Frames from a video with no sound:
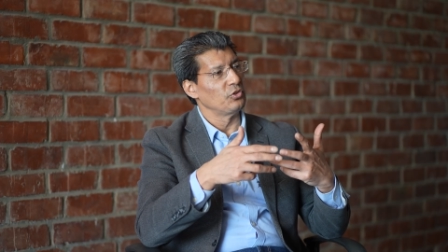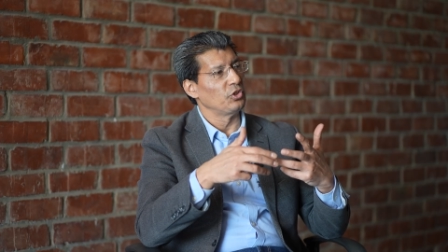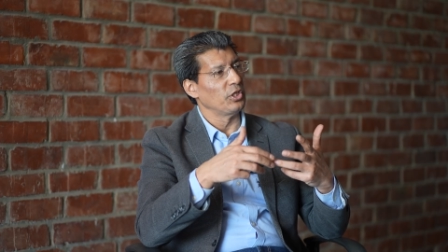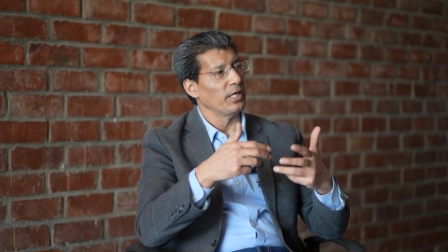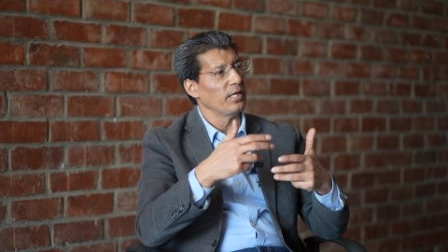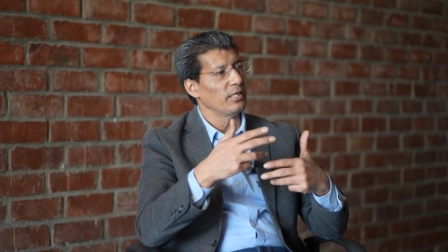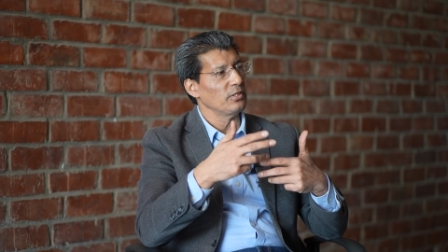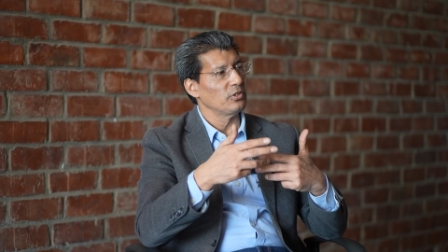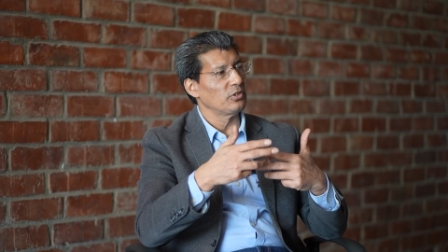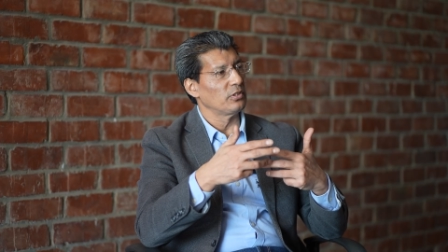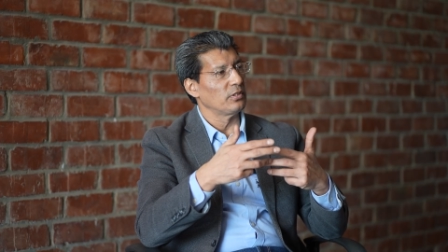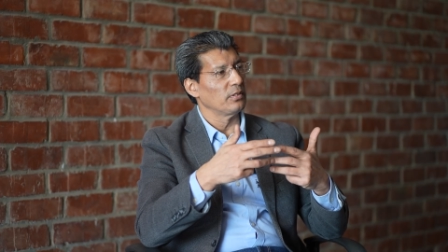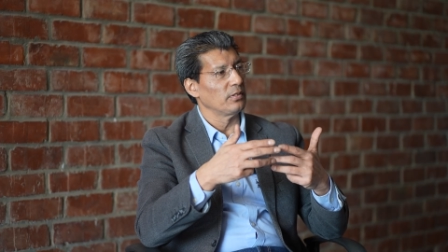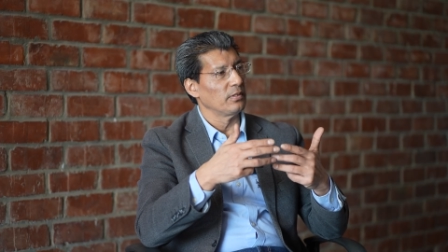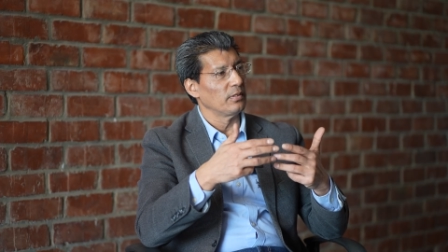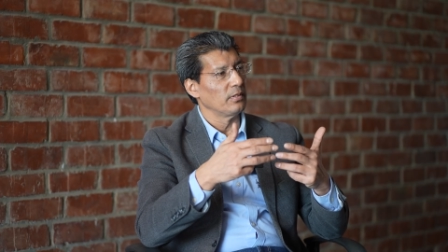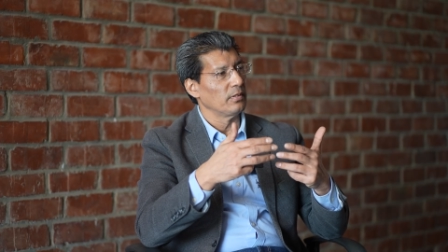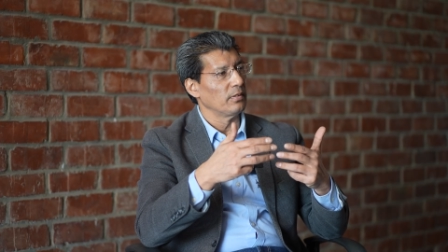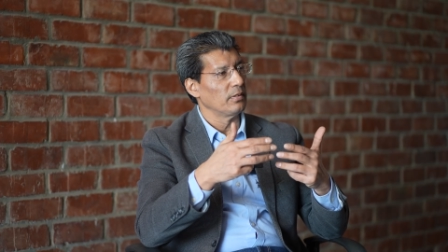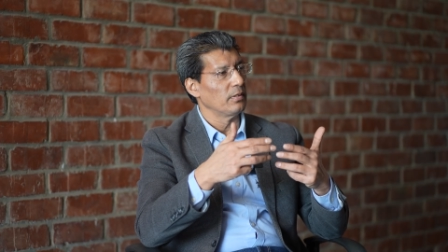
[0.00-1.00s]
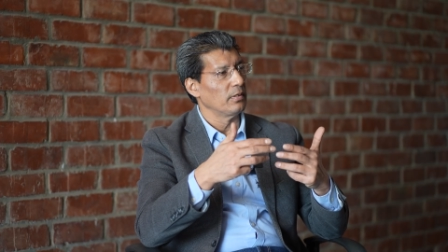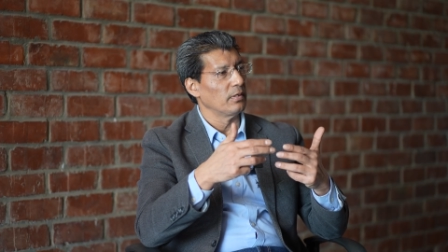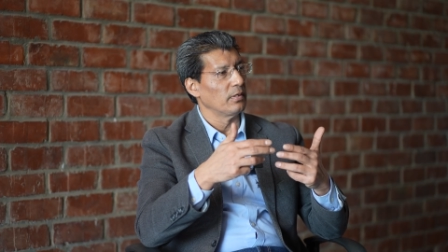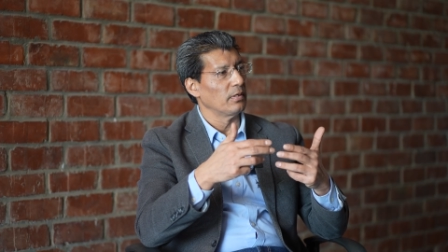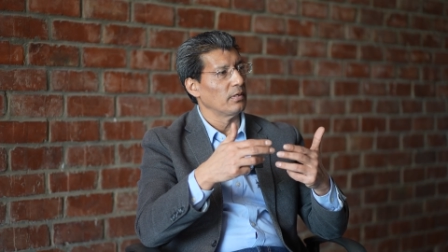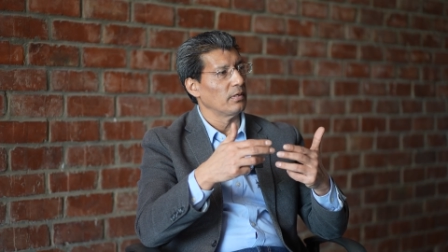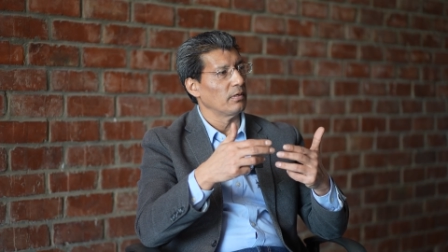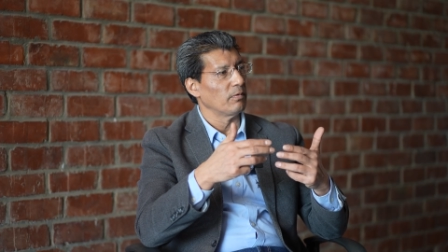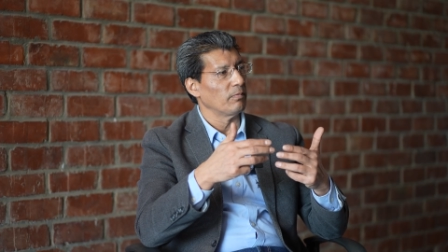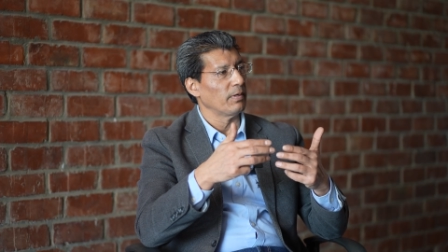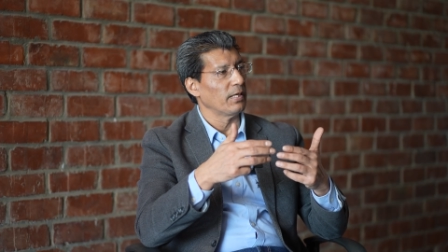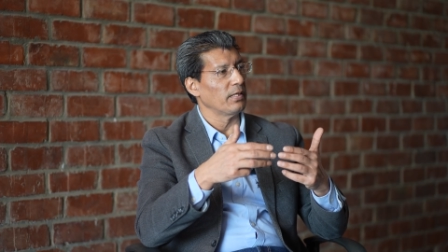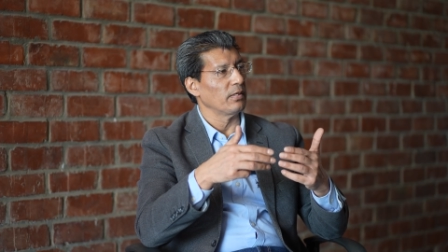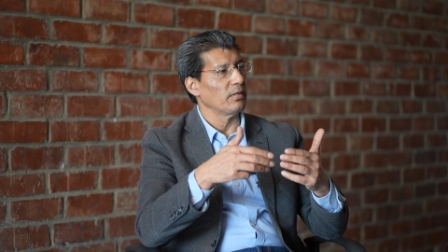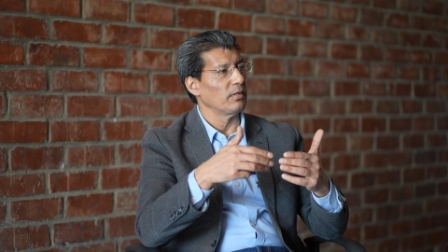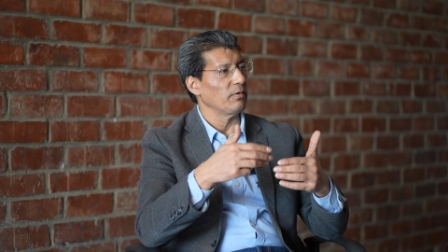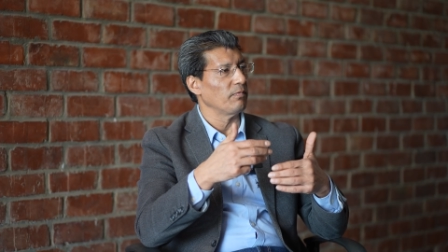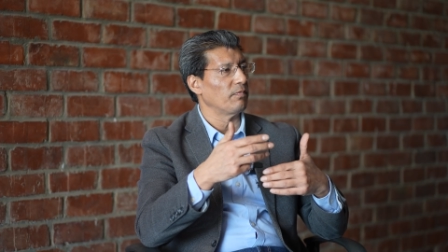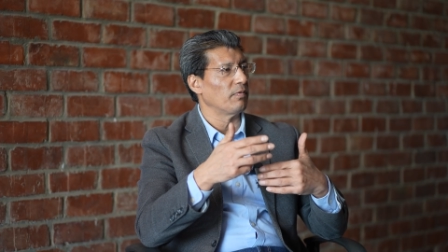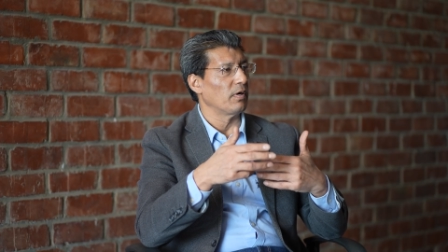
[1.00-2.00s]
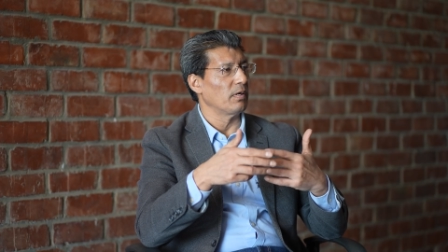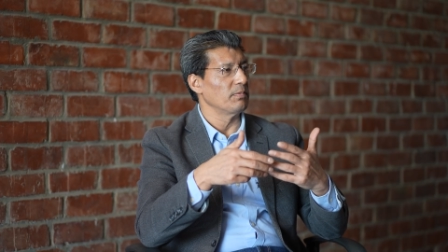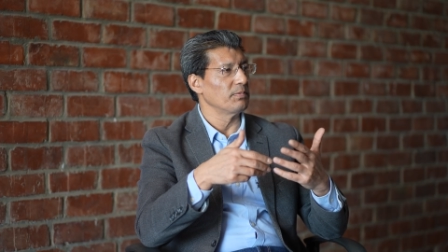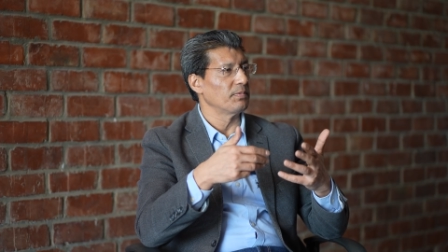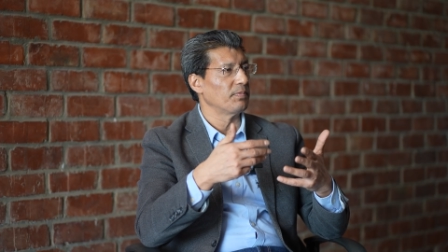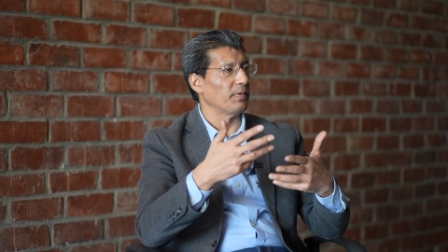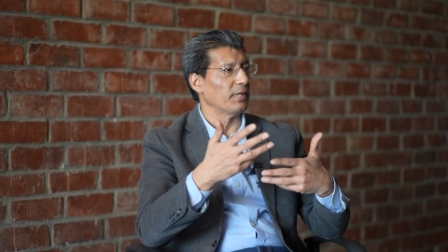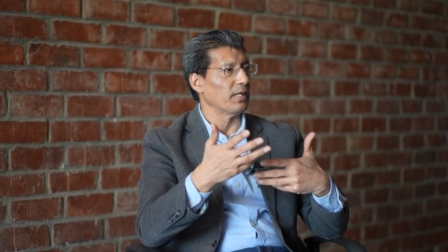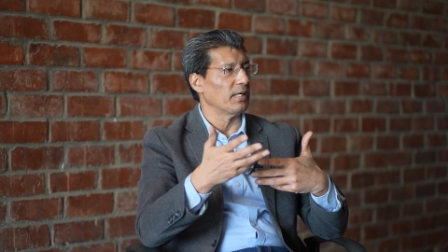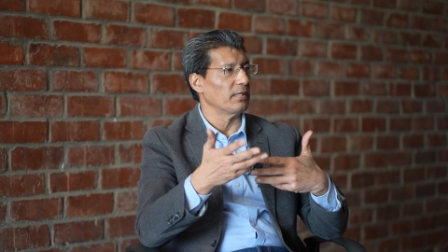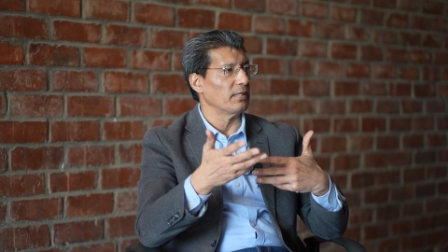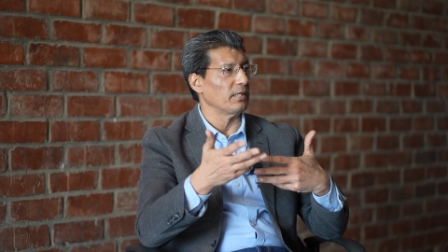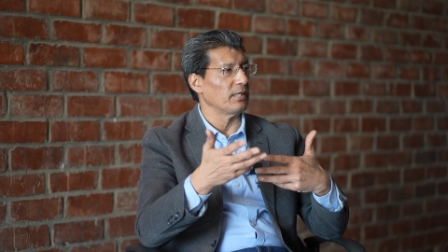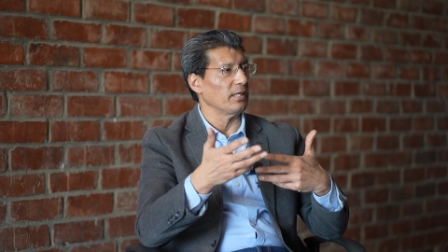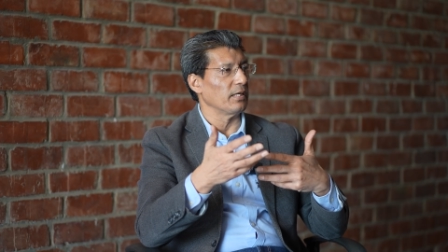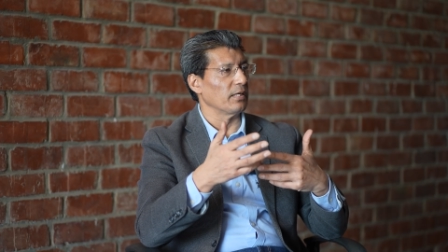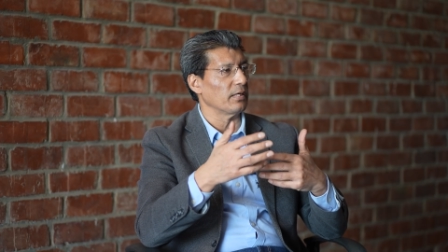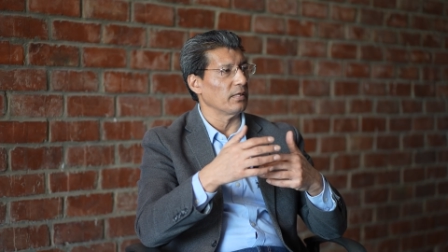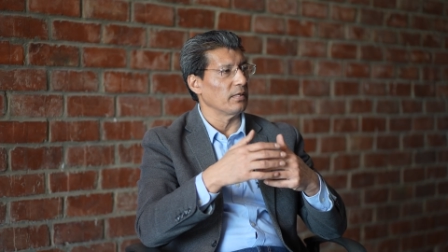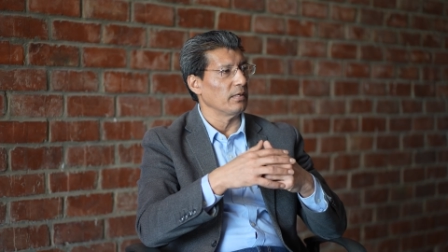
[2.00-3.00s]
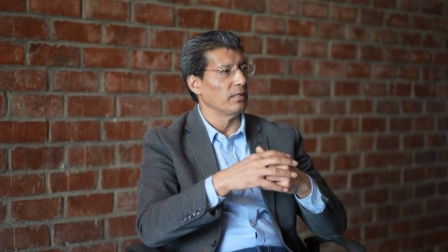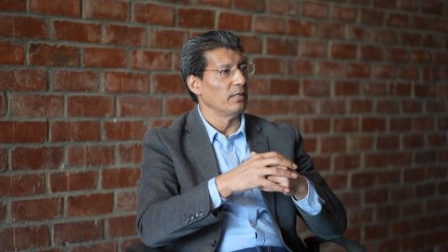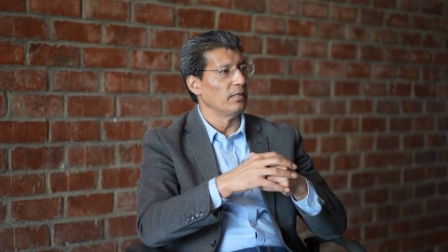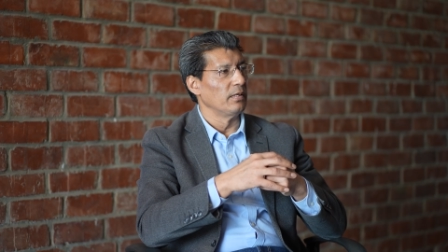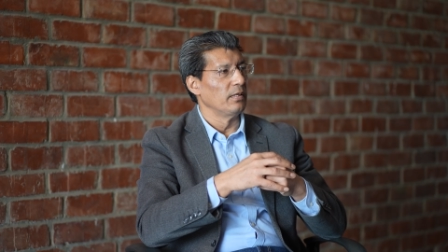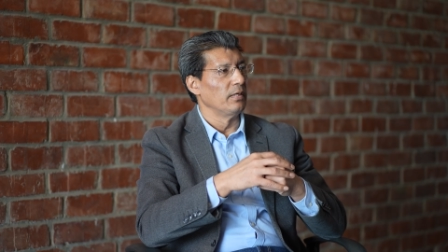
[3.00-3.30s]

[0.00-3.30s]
changed when reforms were undertaken.